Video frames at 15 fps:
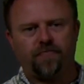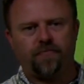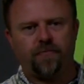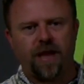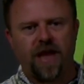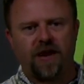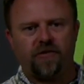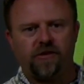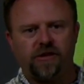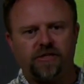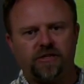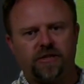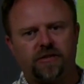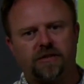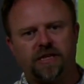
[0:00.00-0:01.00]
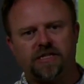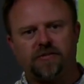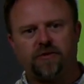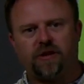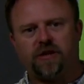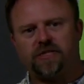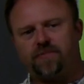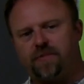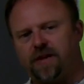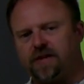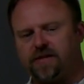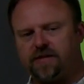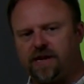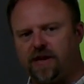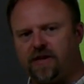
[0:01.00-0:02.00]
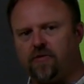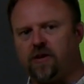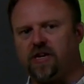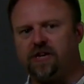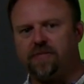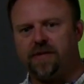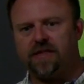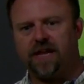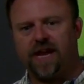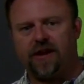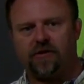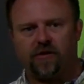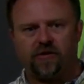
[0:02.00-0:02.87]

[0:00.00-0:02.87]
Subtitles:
batteries, and then someone else might say you want it to be lighter.